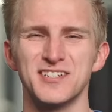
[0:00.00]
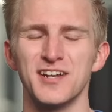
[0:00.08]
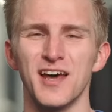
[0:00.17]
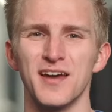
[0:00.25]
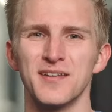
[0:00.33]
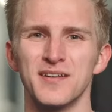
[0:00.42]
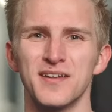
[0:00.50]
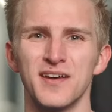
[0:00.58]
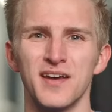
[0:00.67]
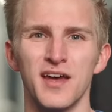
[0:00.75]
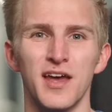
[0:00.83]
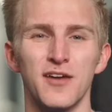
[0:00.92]
today.
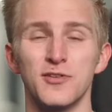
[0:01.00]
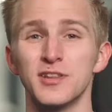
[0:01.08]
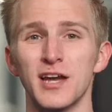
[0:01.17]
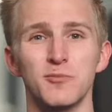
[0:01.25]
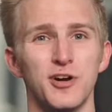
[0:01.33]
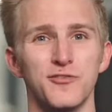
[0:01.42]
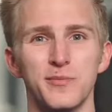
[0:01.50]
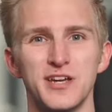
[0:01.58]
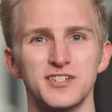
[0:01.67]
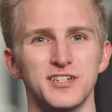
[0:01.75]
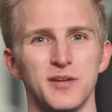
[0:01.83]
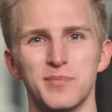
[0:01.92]
If you'd like more
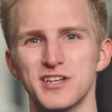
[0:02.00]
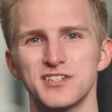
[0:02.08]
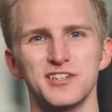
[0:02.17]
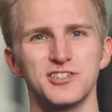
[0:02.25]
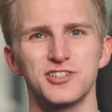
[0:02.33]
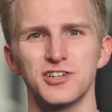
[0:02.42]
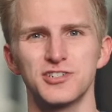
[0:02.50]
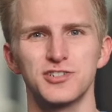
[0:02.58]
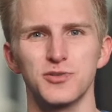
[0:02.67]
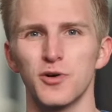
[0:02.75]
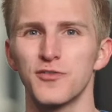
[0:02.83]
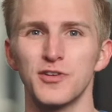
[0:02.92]
information on Peak City
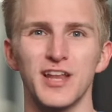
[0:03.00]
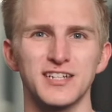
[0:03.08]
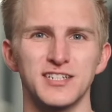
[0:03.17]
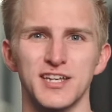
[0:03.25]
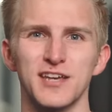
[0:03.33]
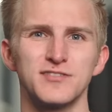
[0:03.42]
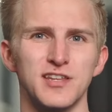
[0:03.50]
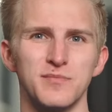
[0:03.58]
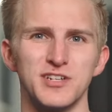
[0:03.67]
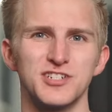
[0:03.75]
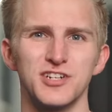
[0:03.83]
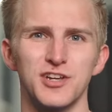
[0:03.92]
Church, or if you'd like to give to the
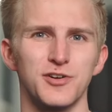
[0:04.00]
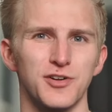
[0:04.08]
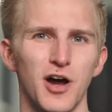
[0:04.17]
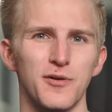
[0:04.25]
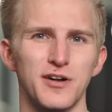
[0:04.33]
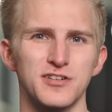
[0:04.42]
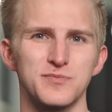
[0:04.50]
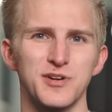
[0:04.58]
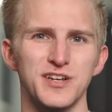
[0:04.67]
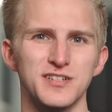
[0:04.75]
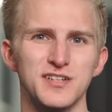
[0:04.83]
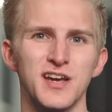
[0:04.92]
mission here in Colorado
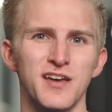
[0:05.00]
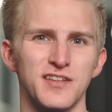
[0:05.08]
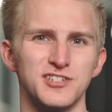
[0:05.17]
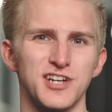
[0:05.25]
Springs, then